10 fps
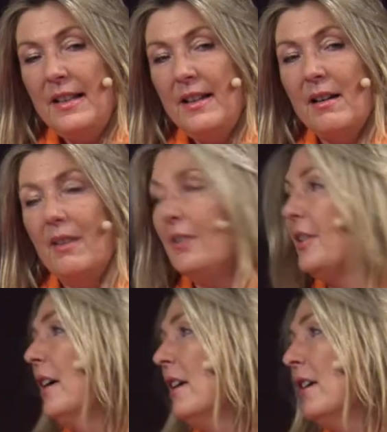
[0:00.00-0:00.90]
art.
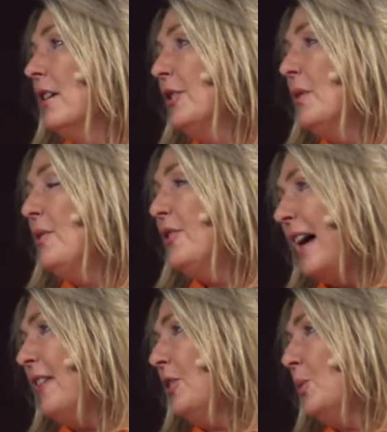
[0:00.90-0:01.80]
So
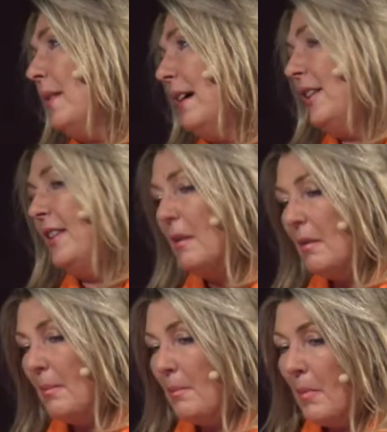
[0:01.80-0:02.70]
that's where I think
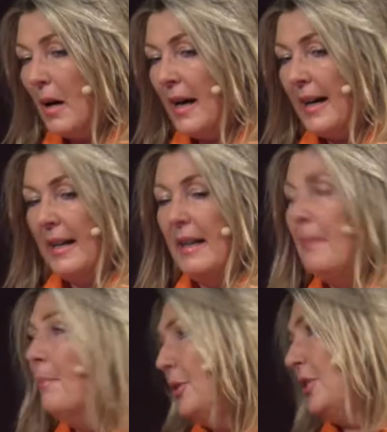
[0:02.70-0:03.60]
my
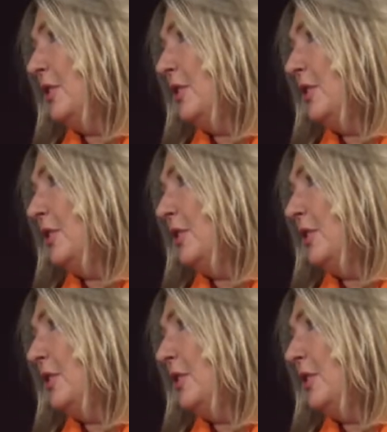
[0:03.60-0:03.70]
impetus